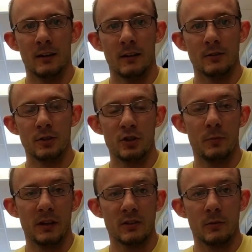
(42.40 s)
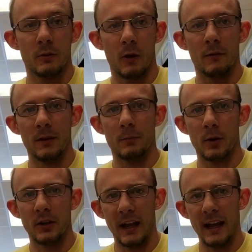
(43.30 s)
should you be consuming roughly
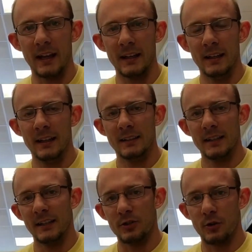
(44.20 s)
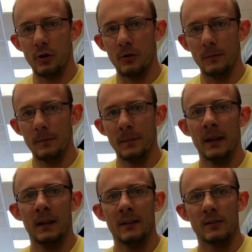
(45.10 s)
per day to hit your goal.
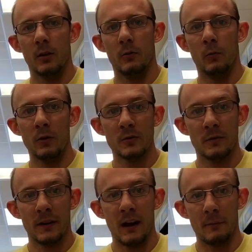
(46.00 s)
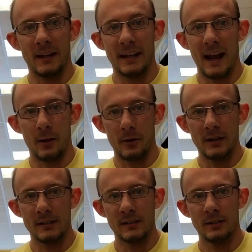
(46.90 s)
So once we figure out how many
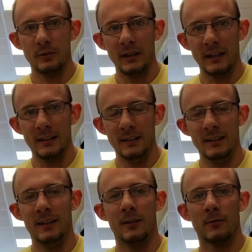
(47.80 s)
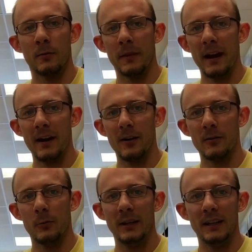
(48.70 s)
calories you need, from
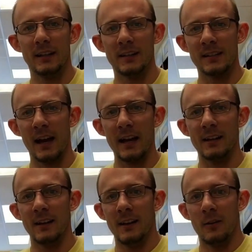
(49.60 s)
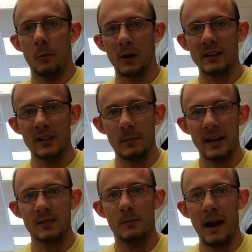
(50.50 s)
there we need to decide what is the
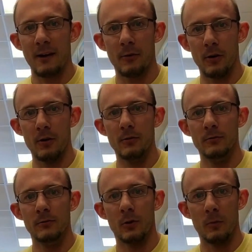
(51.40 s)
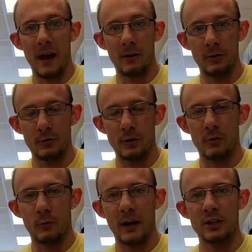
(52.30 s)
best macro or
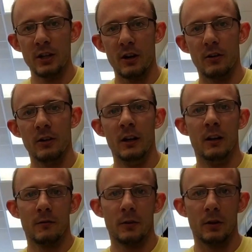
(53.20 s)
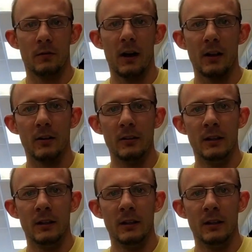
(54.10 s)
macronutrient ratio for you to follow.